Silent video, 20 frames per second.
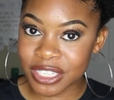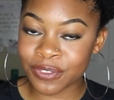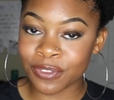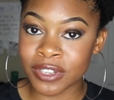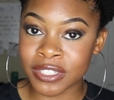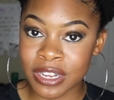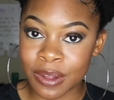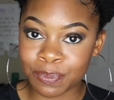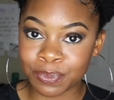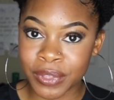for
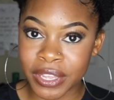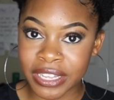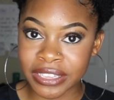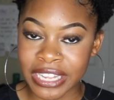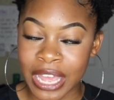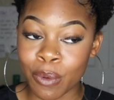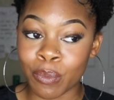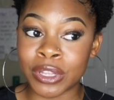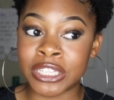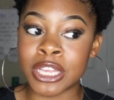something
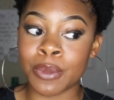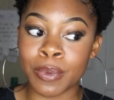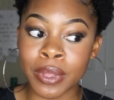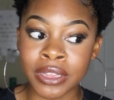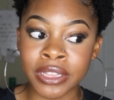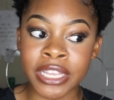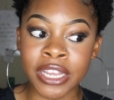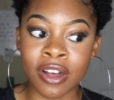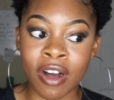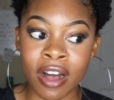that would
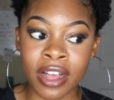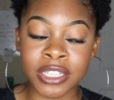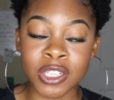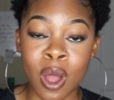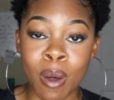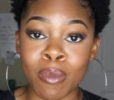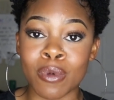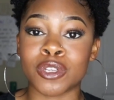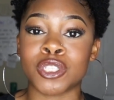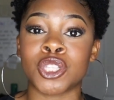typically cost
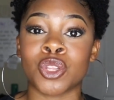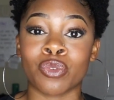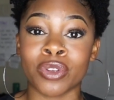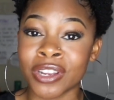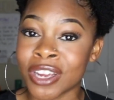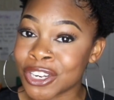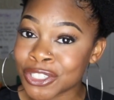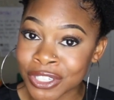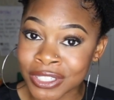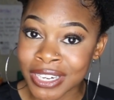almost
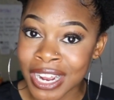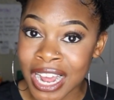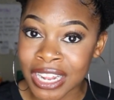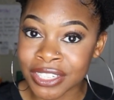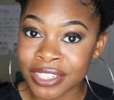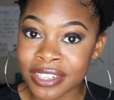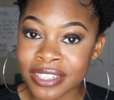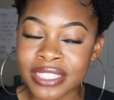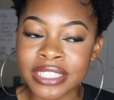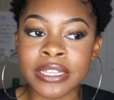
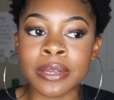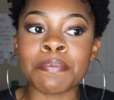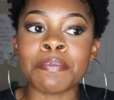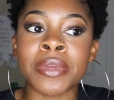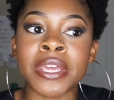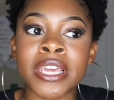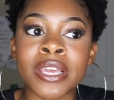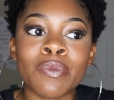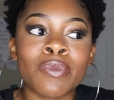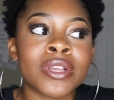$300 to
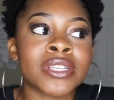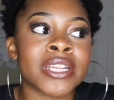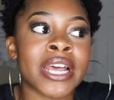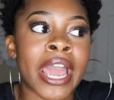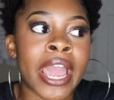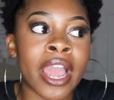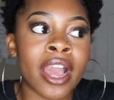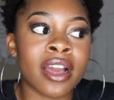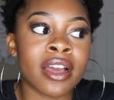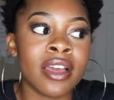me was
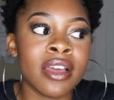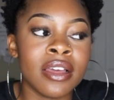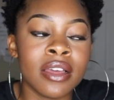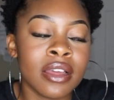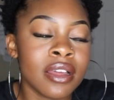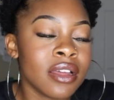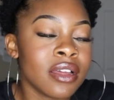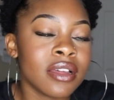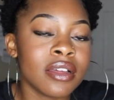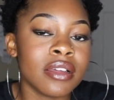like
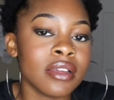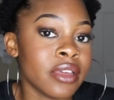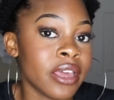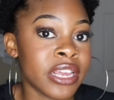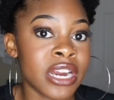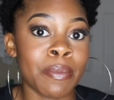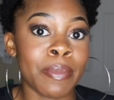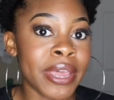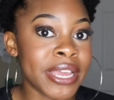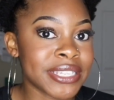
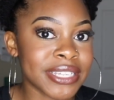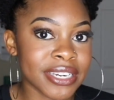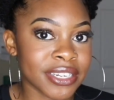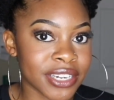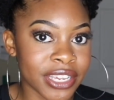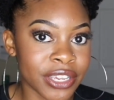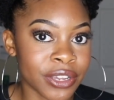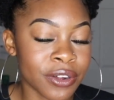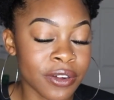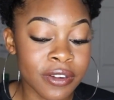an amazing
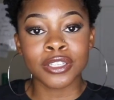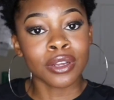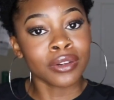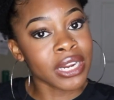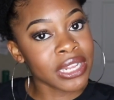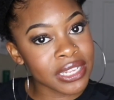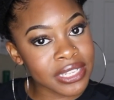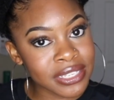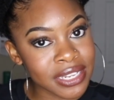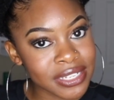deal. So
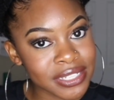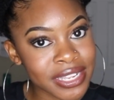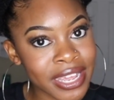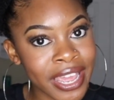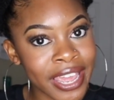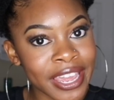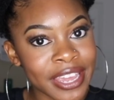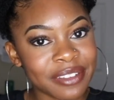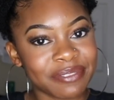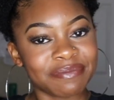needless to
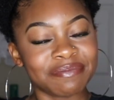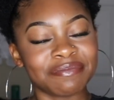say,